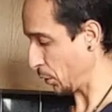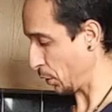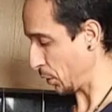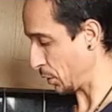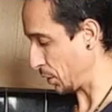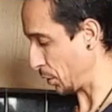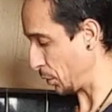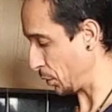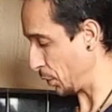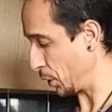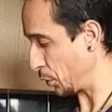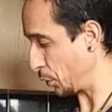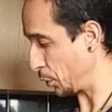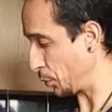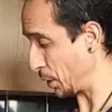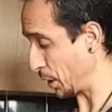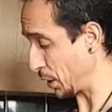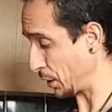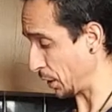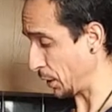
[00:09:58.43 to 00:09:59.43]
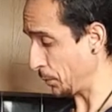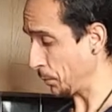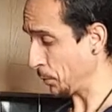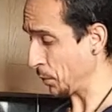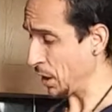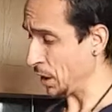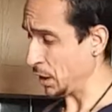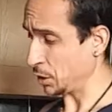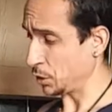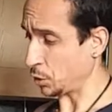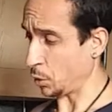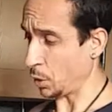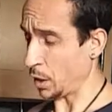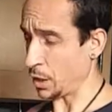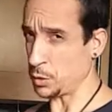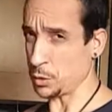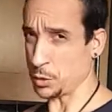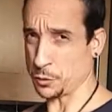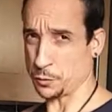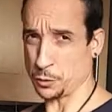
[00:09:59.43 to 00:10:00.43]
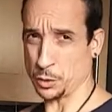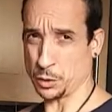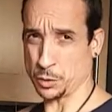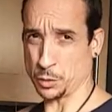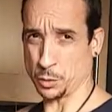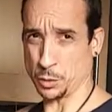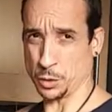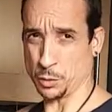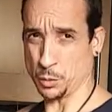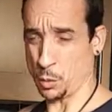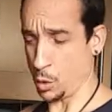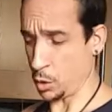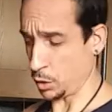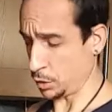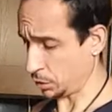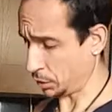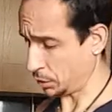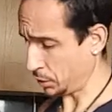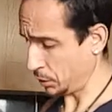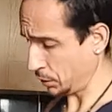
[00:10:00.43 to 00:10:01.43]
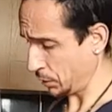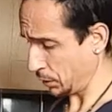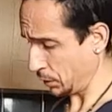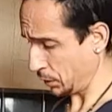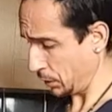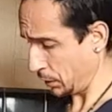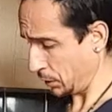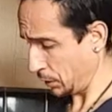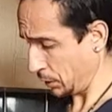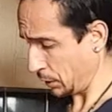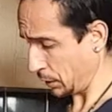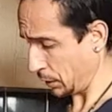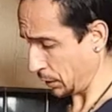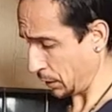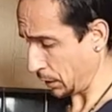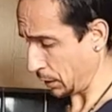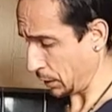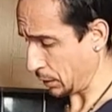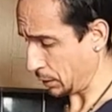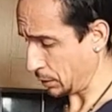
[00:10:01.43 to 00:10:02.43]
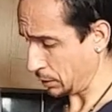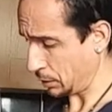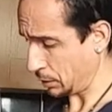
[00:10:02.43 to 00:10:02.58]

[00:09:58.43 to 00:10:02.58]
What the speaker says: It's a really good mixture. So I use filtered water and